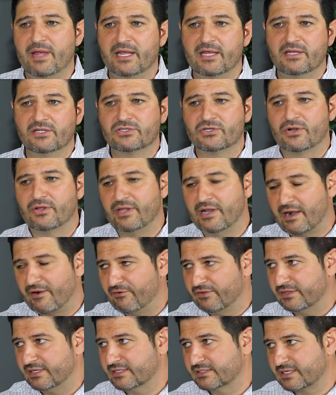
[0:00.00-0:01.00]
making sure that
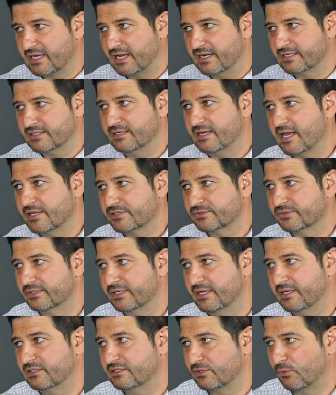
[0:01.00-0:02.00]
everything's kind of nestled
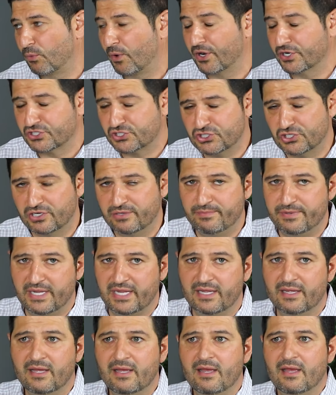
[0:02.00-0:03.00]
into where it should
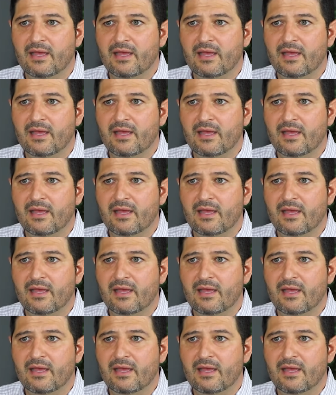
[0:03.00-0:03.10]
be.